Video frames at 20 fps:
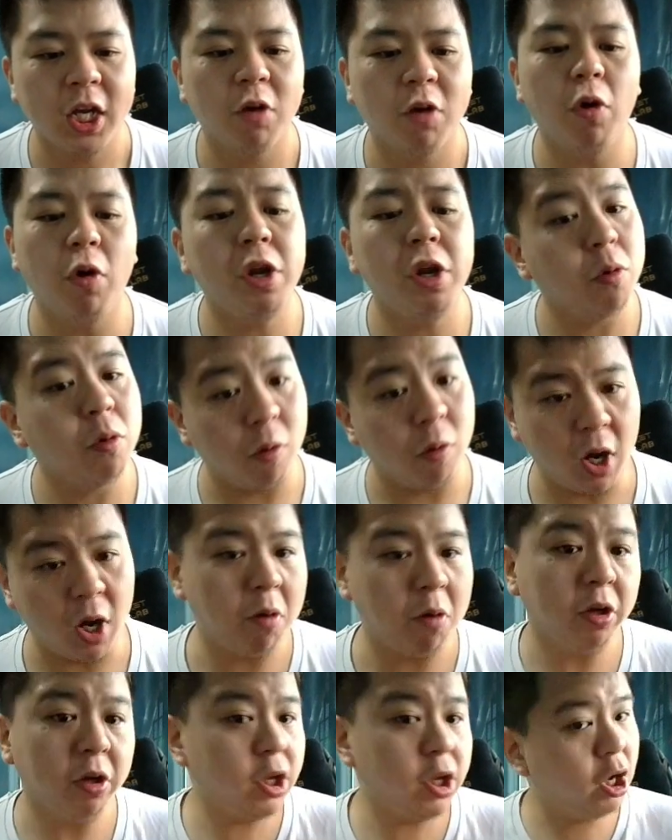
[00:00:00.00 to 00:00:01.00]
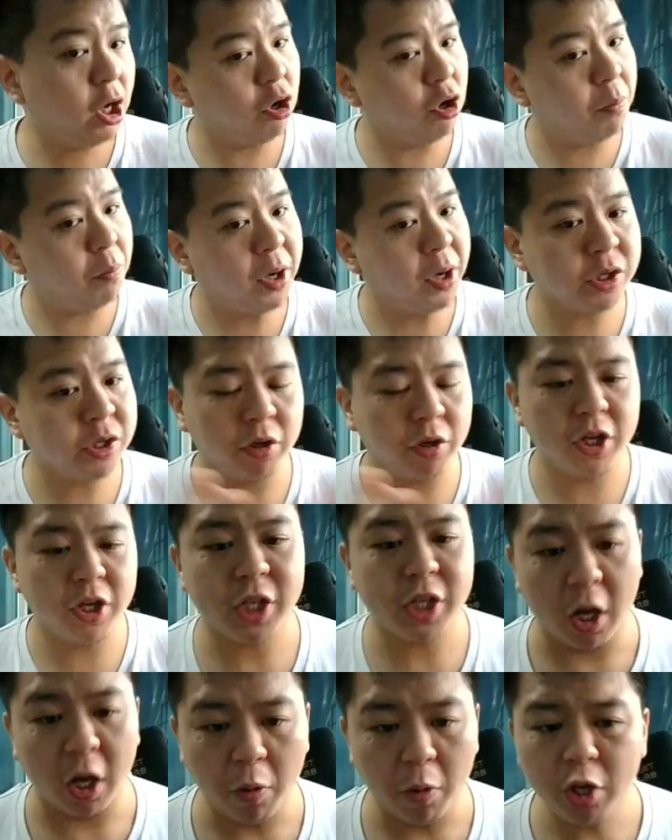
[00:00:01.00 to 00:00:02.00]
I wanted to hear your opinions on this
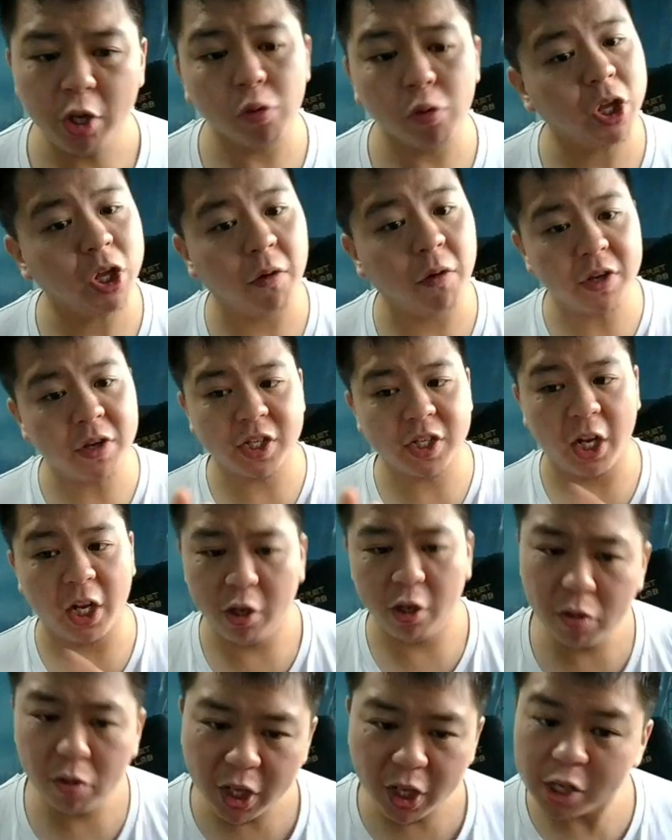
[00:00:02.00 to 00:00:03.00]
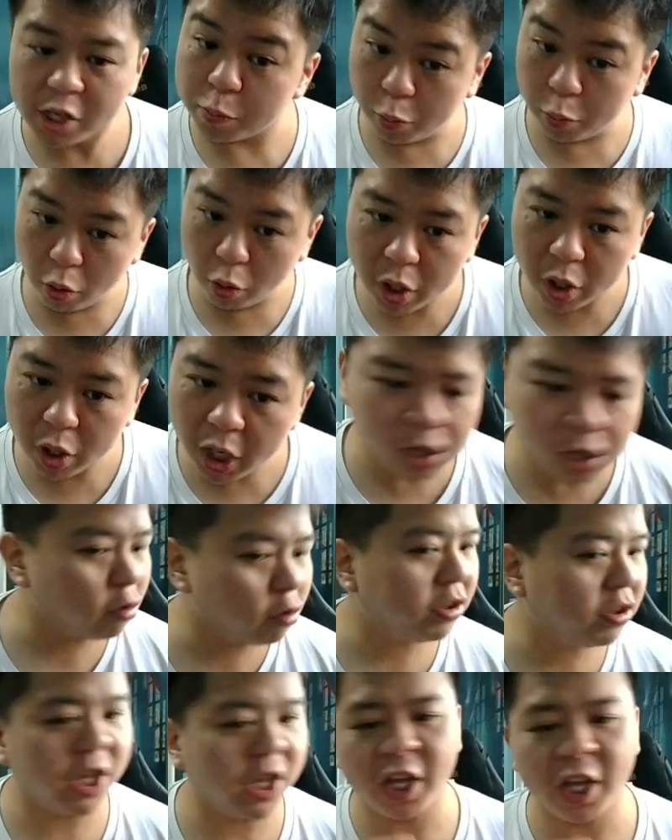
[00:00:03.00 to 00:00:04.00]
card. What do you think of this card? Do you think it's broken? Do
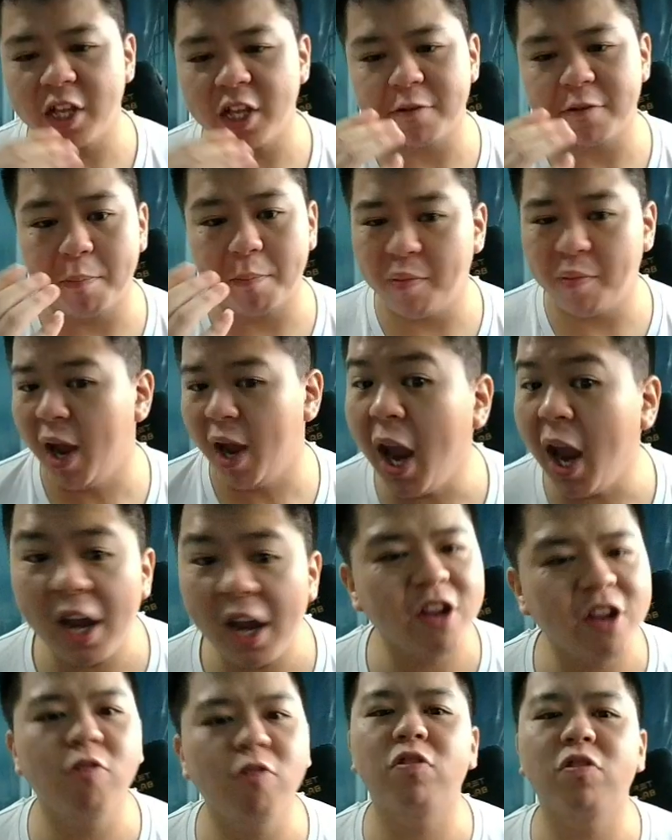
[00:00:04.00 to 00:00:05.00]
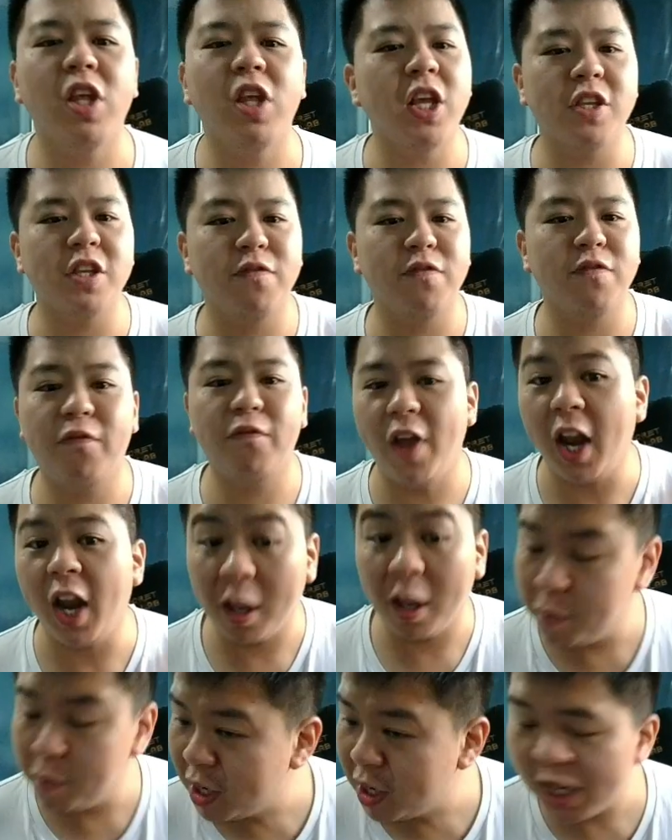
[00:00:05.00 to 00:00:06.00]
you think it's bad? Do you think it's fair
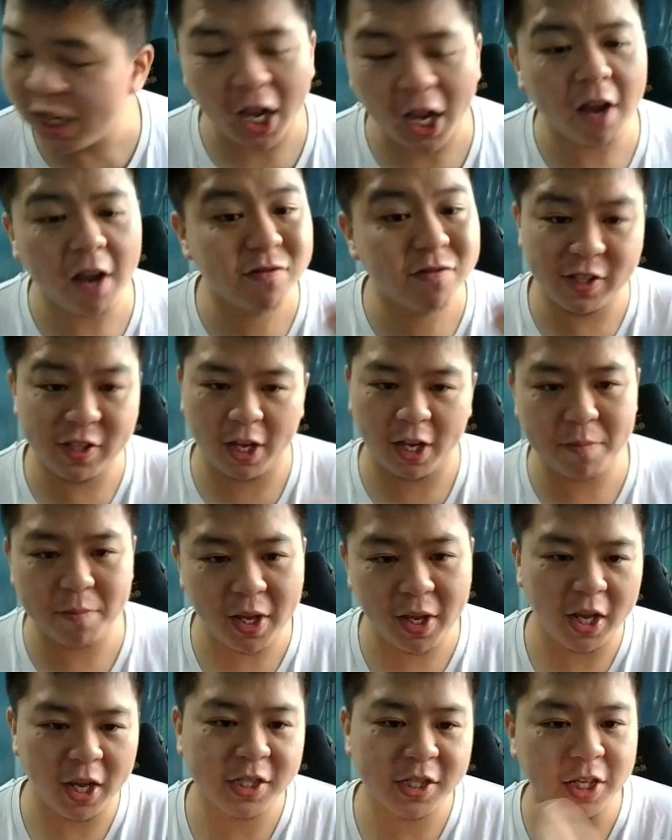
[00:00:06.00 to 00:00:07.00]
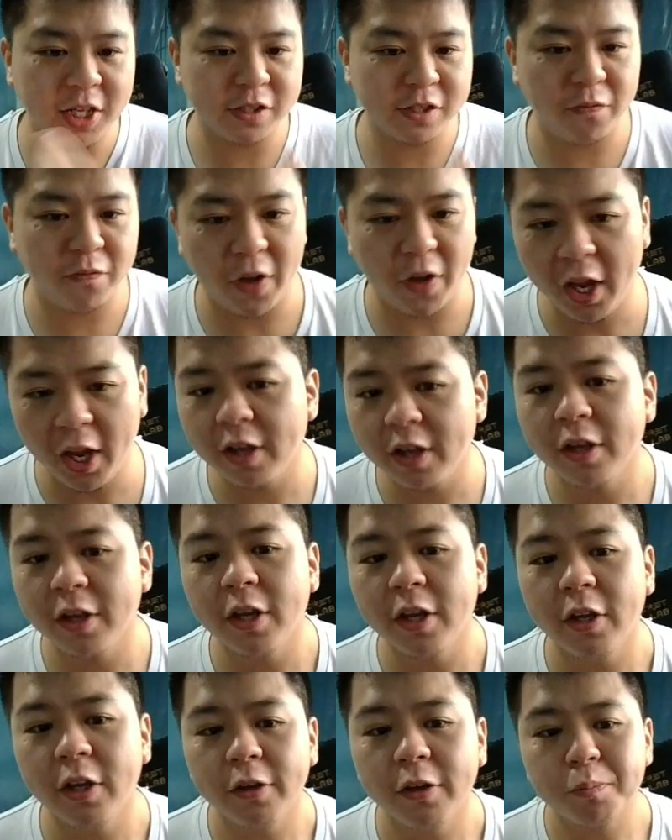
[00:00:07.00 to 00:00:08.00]
like me? I say it's fair.
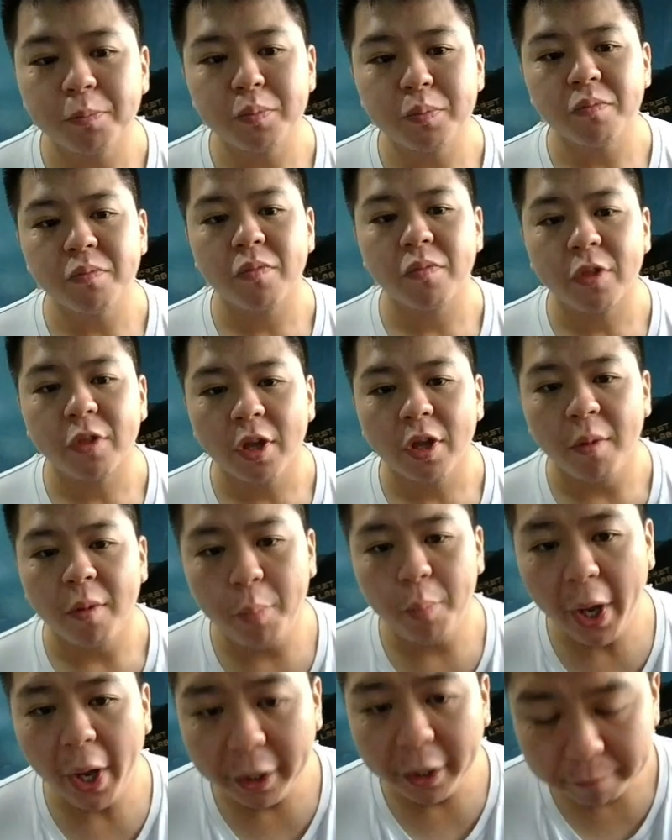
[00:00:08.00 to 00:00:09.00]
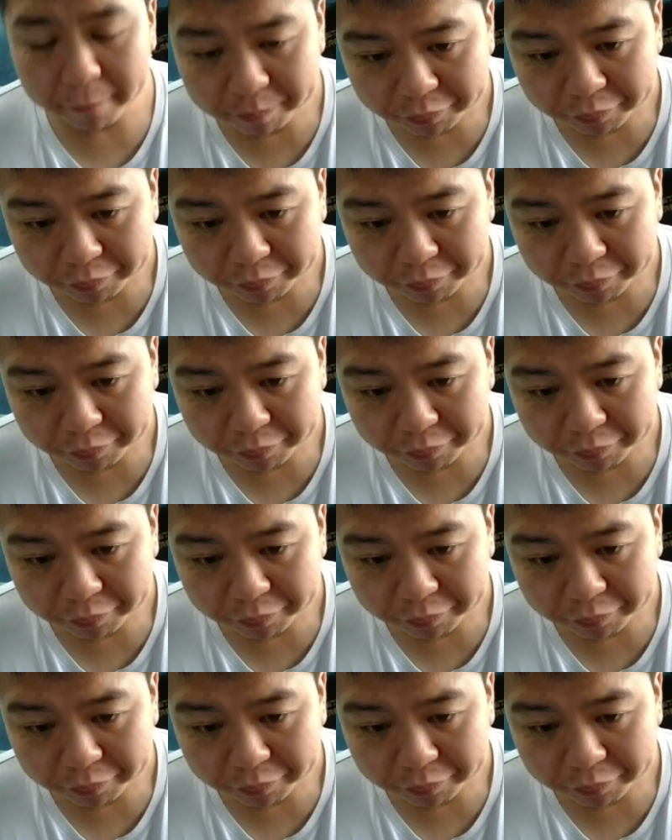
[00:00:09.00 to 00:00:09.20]
But